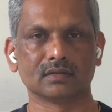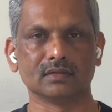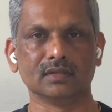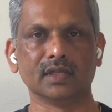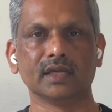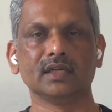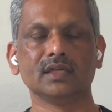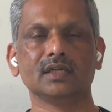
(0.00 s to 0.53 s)

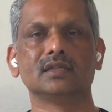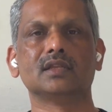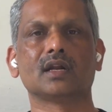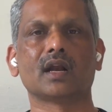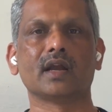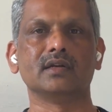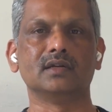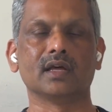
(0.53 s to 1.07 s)
they need the
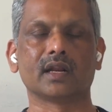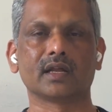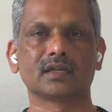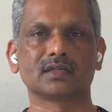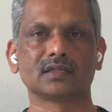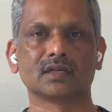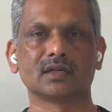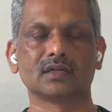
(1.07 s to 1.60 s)
right
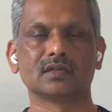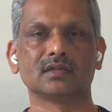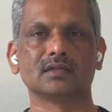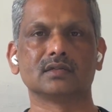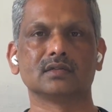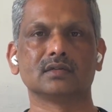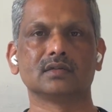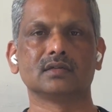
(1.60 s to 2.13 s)
direction,
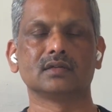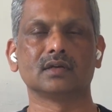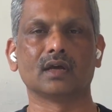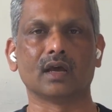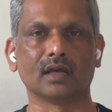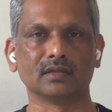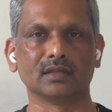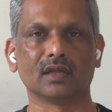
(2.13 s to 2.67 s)

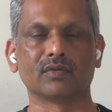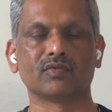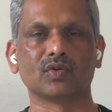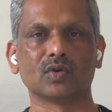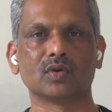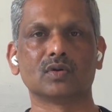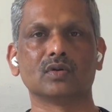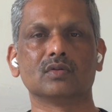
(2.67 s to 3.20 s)
and
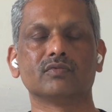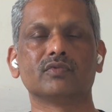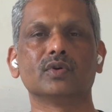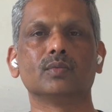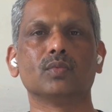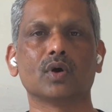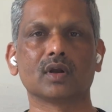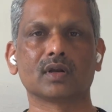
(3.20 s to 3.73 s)
therefore
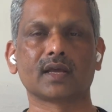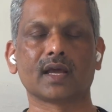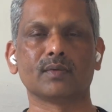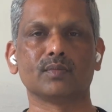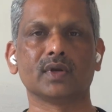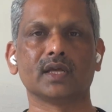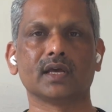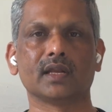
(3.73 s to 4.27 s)
football can
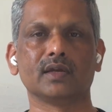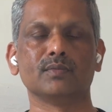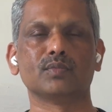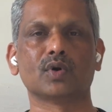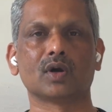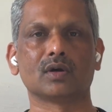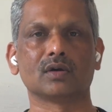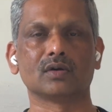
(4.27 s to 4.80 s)
play an
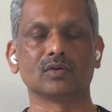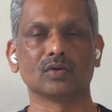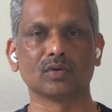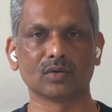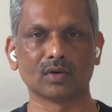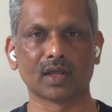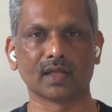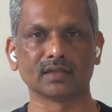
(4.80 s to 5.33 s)
important
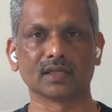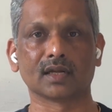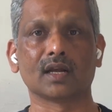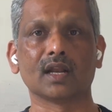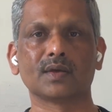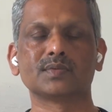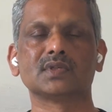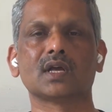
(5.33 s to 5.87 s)
role, and the
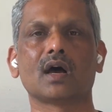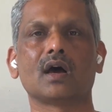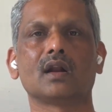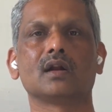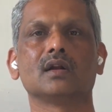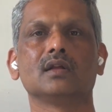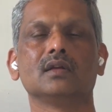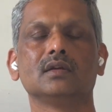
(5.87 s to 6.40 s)
clubs are
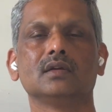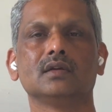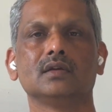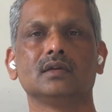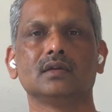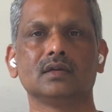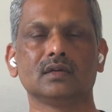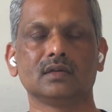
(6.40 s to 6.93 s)

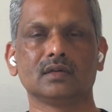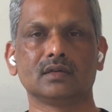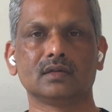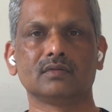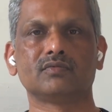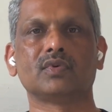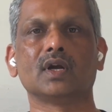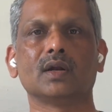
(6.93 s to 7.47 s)

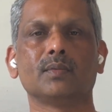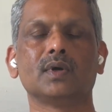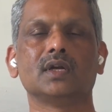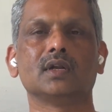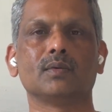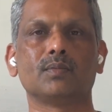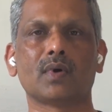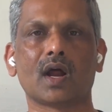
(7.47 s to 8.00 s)

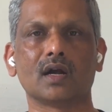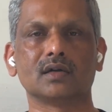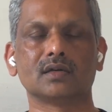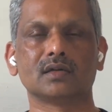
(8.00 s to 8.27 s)
fundamental part